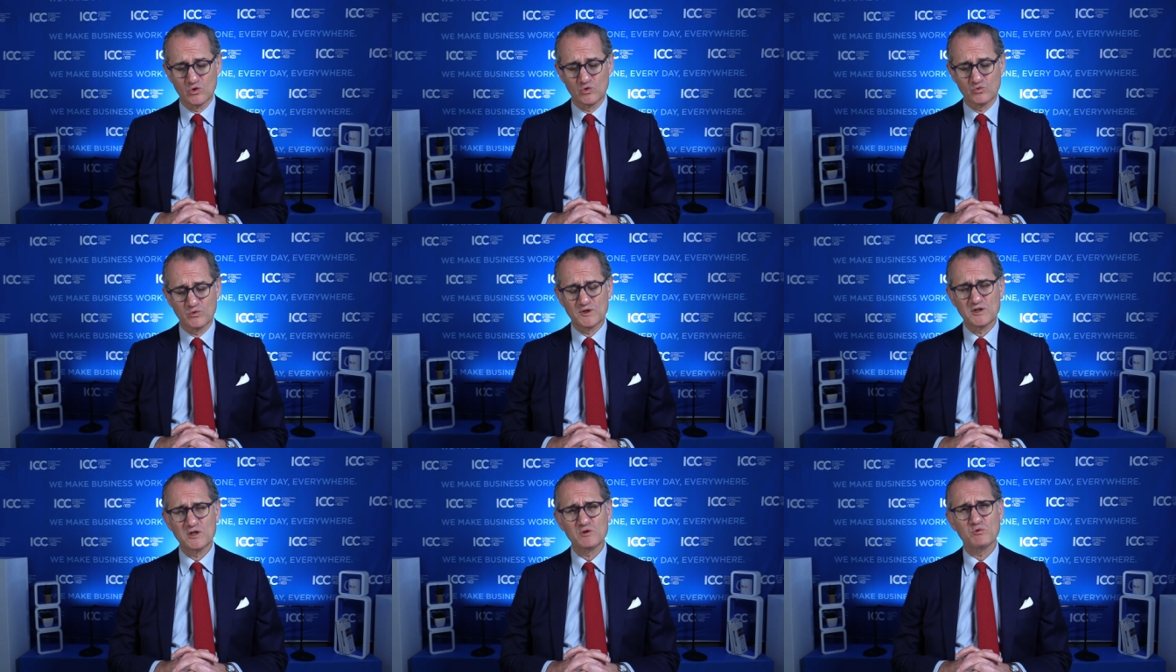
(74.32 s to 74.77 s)

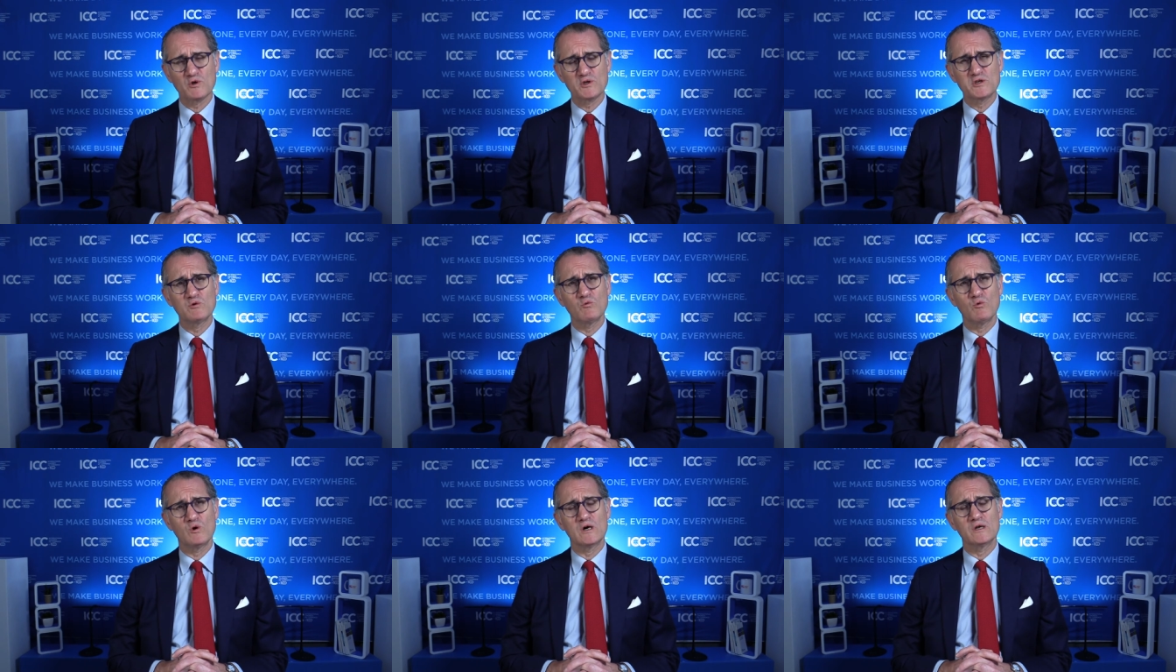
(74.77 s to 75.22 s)

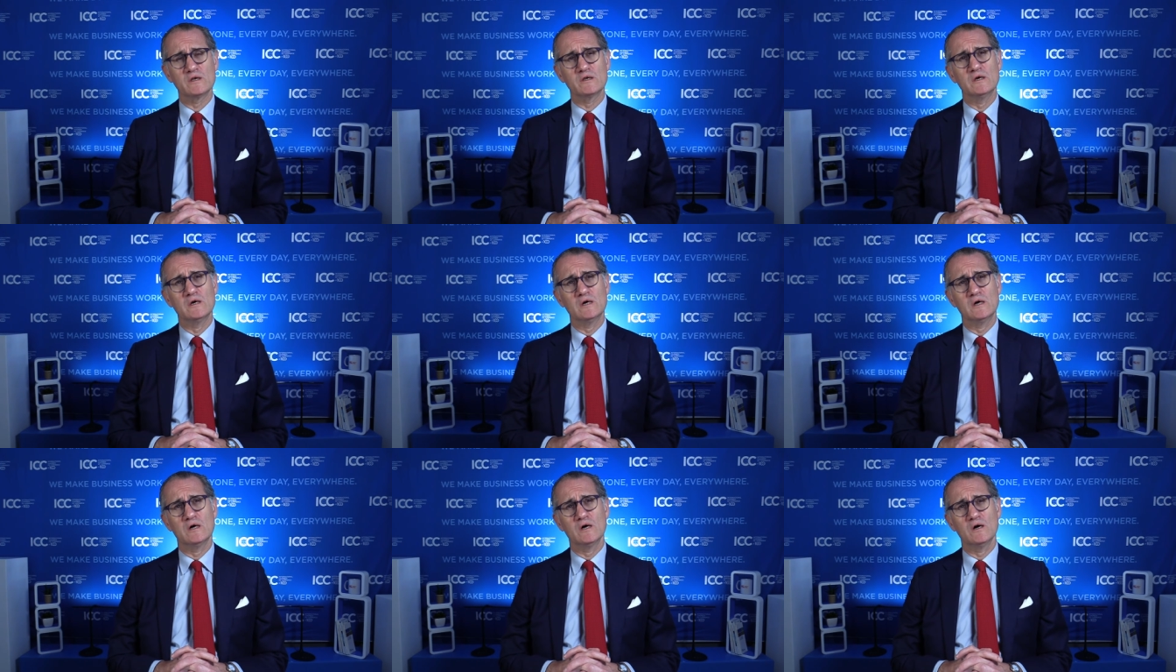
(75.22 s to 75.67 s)
2021
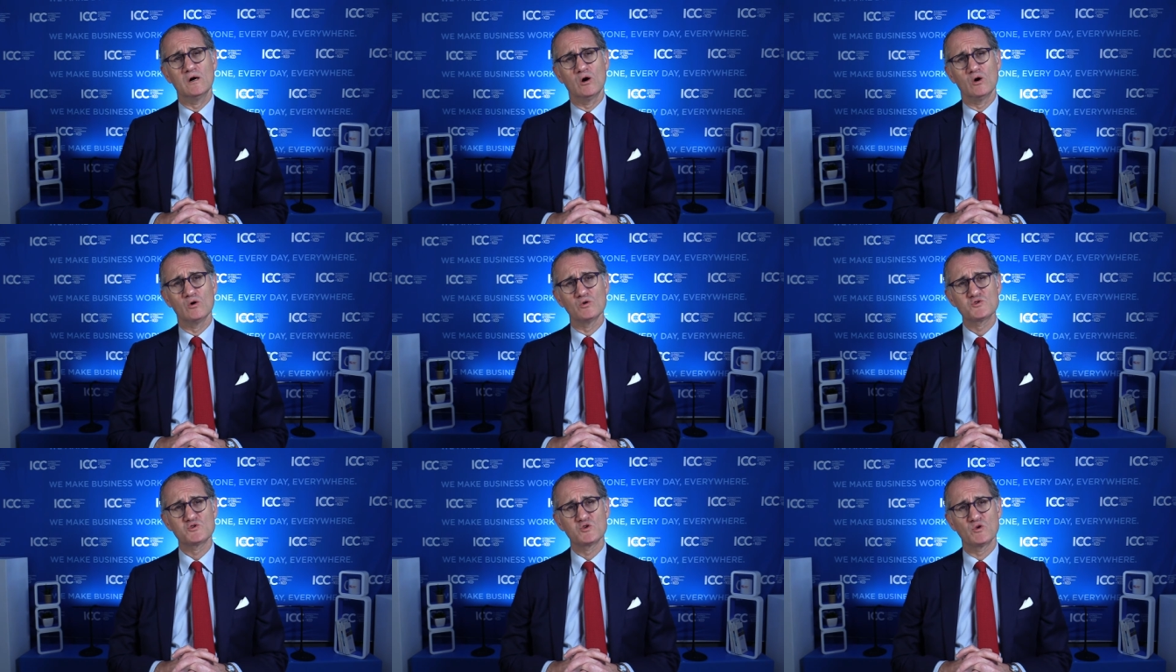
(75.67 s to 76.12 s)
uh,
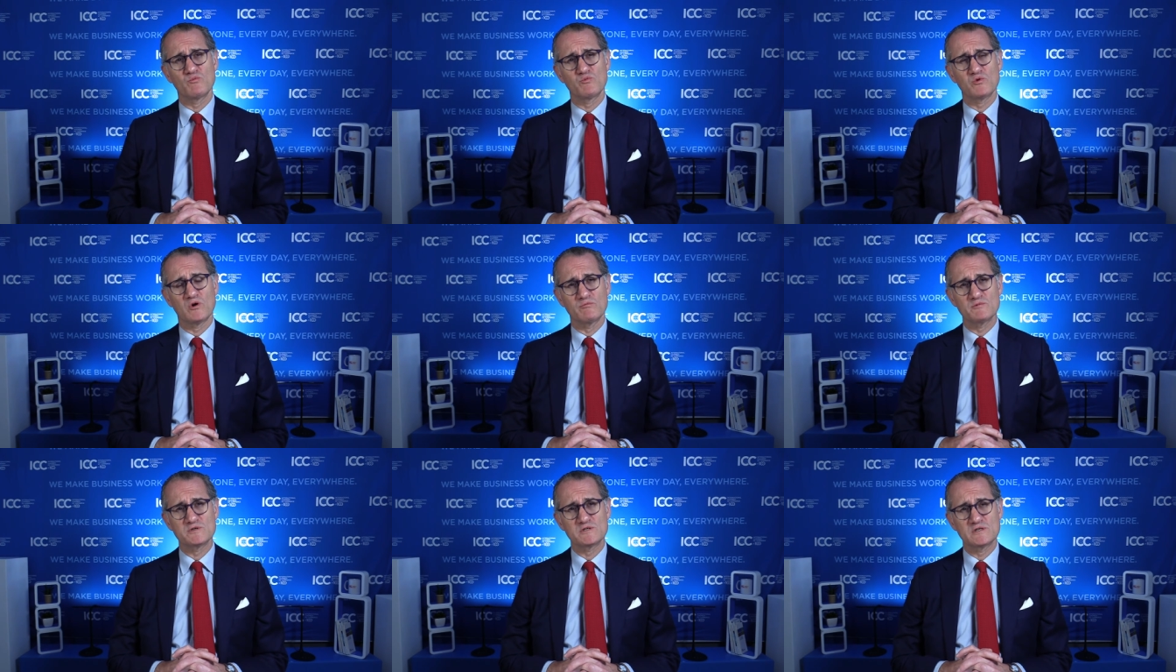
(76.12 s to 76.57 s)
also
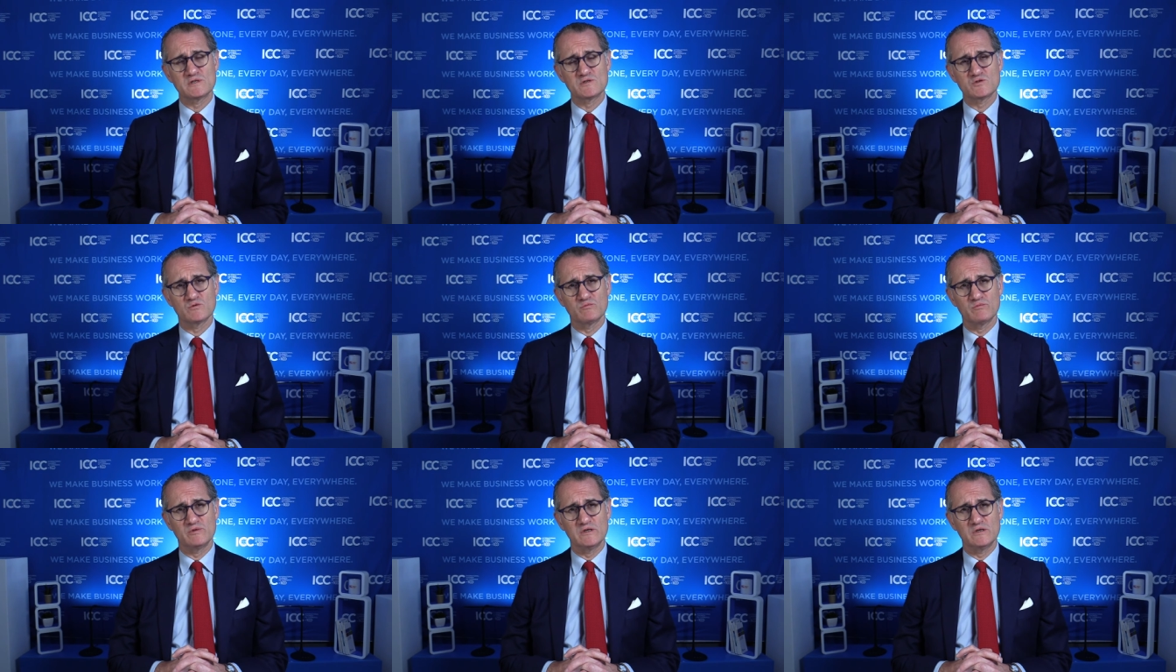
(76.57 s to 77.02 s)
promises
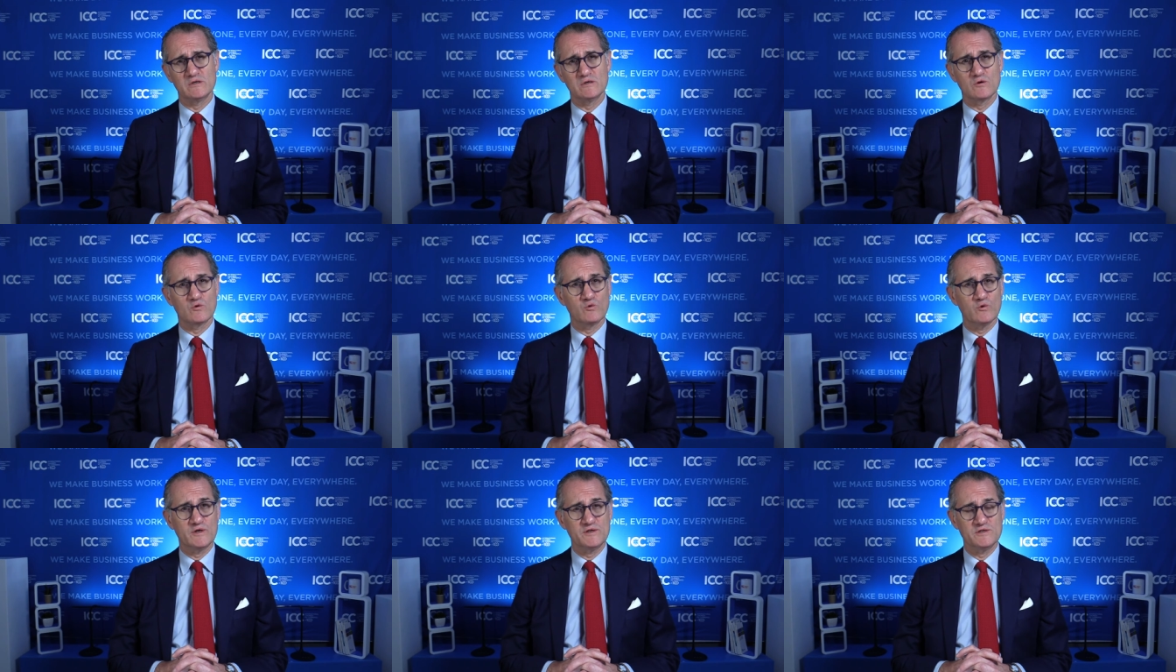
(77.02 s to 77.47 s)
to be a
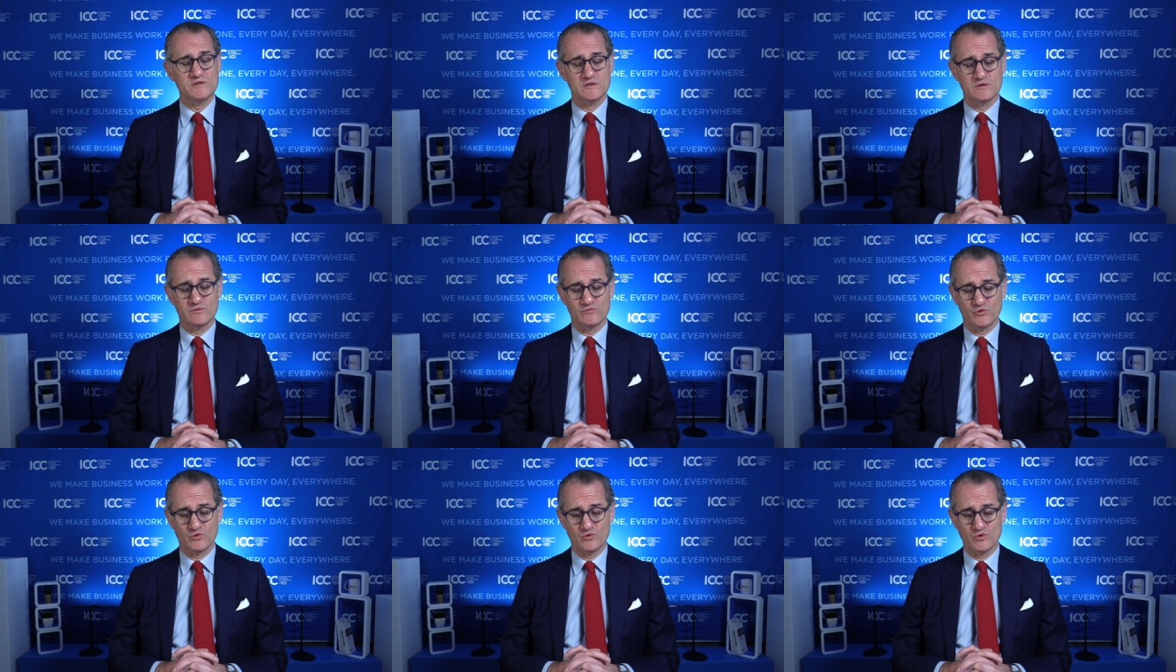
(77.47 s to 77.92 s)
great
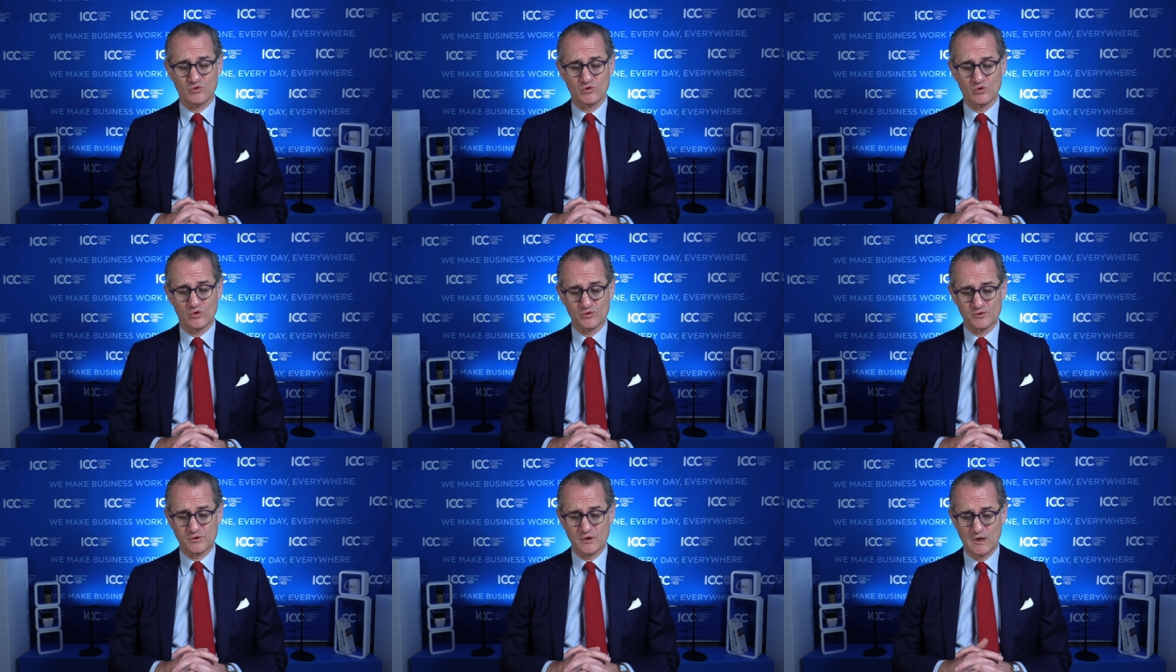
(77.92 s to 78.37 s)
year for the
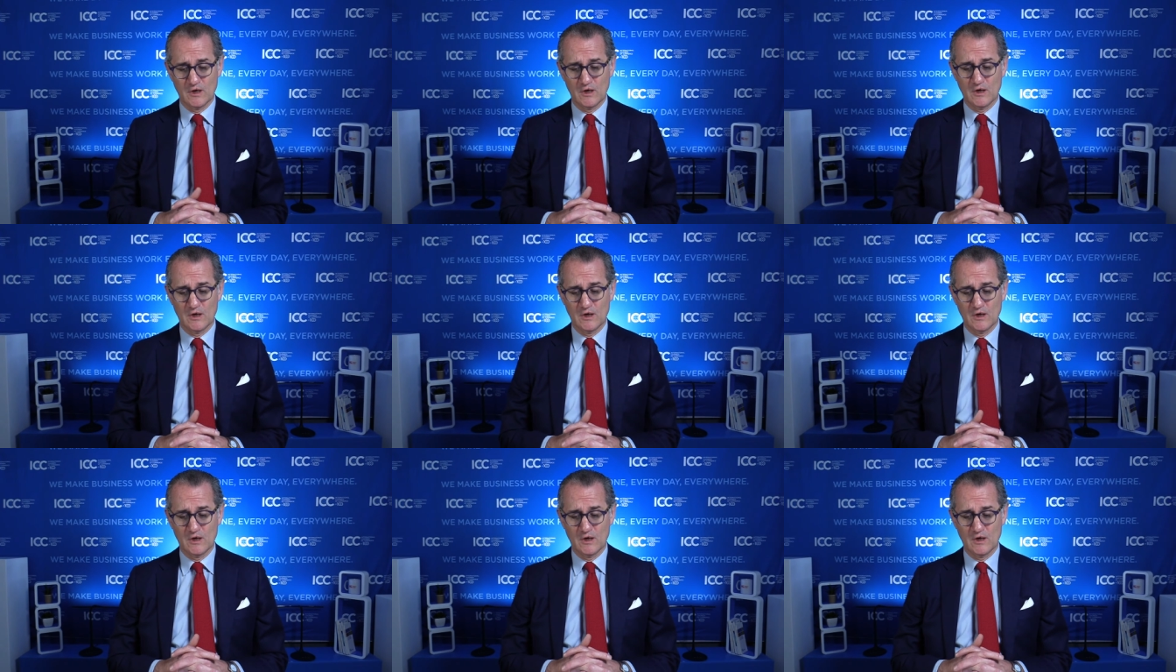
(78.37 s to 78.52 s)
court.